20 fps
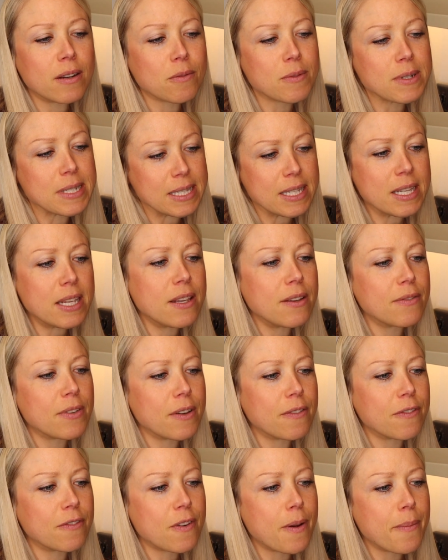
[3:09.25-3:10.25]
receive
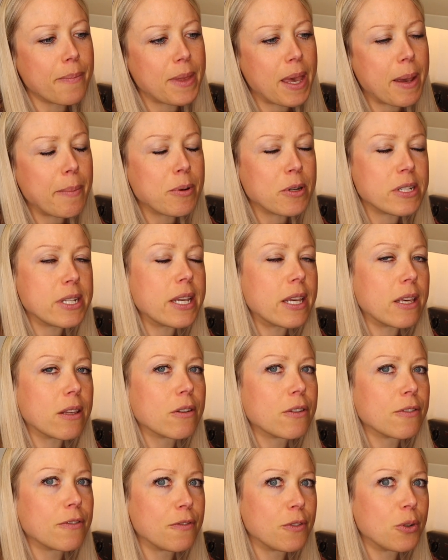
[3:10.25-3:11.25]
from that
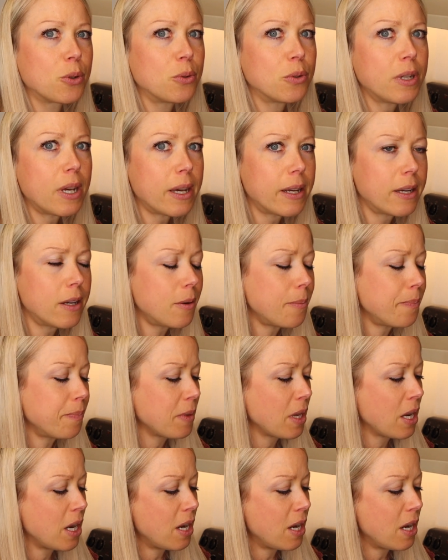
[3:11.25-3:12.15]
particular food item.